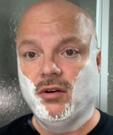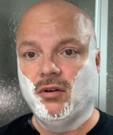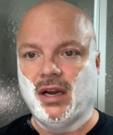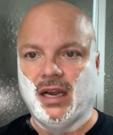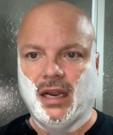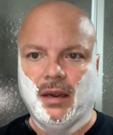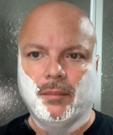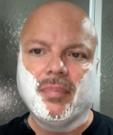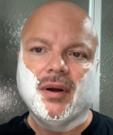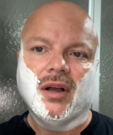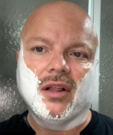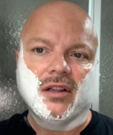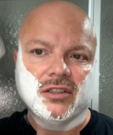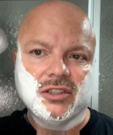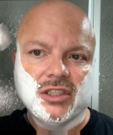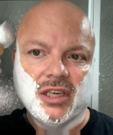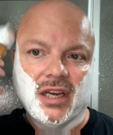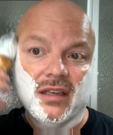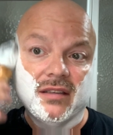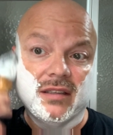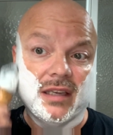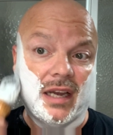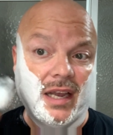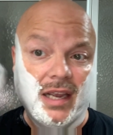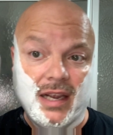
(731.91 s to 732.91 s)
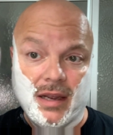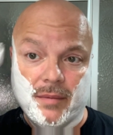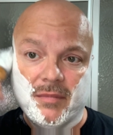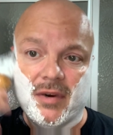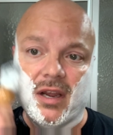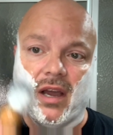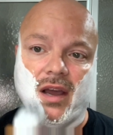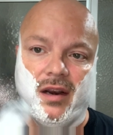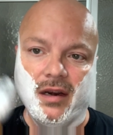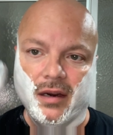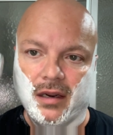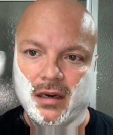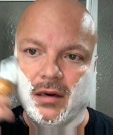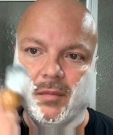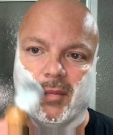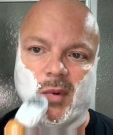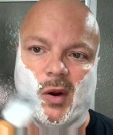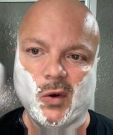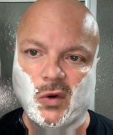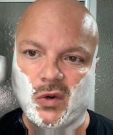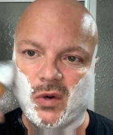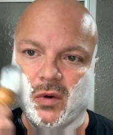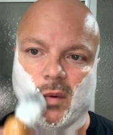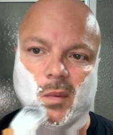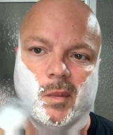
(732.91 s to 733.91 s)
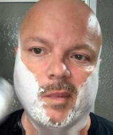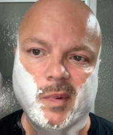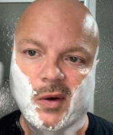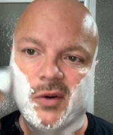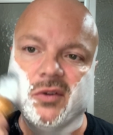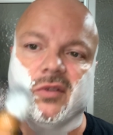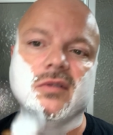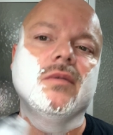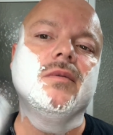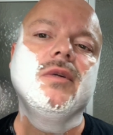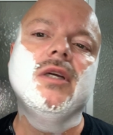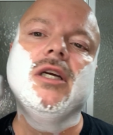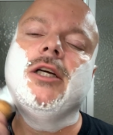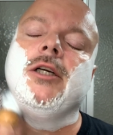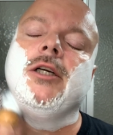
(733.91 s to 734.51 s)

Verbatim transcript: I apologize. I am not an emotional person,